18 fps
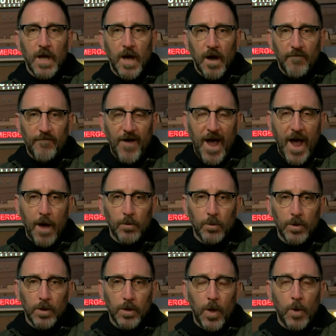of how
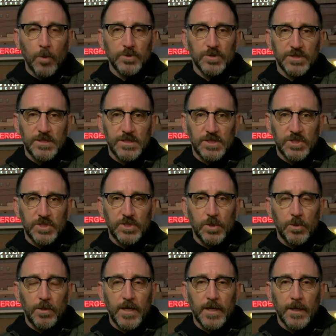close this
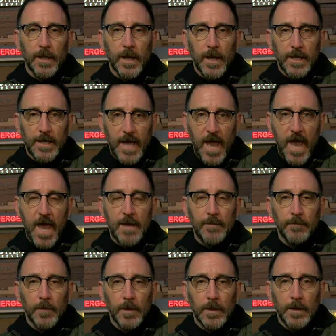shooting came
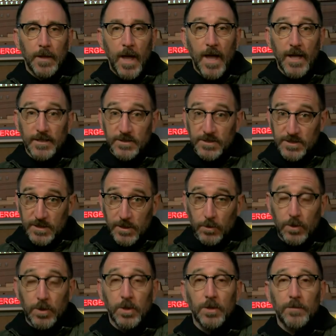and still
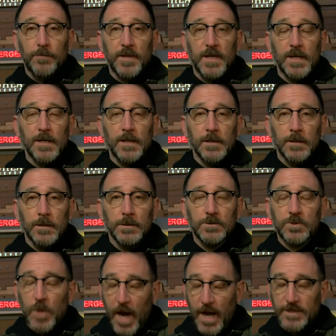could be
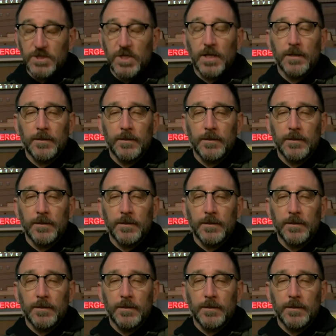tragic.